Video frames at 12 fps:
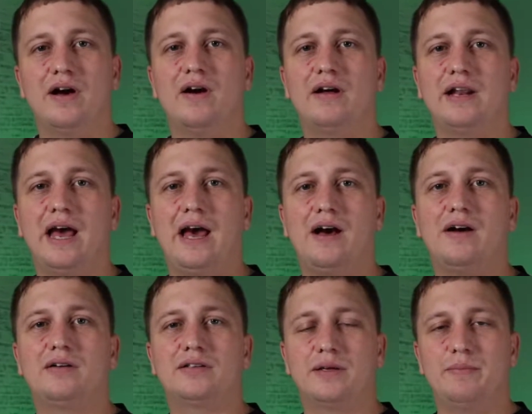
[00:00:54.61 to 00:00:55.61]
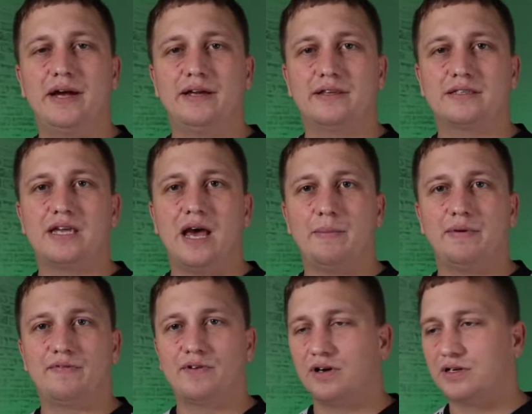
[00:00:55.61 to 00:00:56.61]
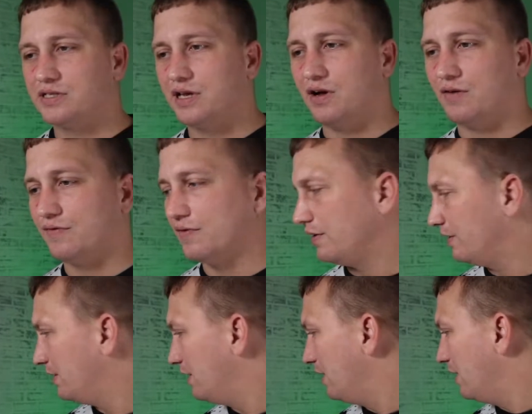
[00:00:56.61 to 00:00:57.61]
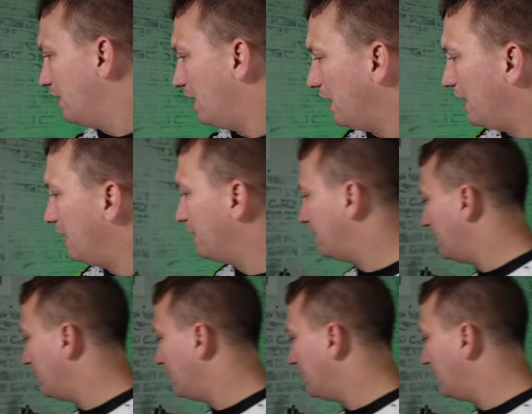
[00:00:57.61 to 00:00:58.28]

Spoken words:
on how to make this happen for yourself. And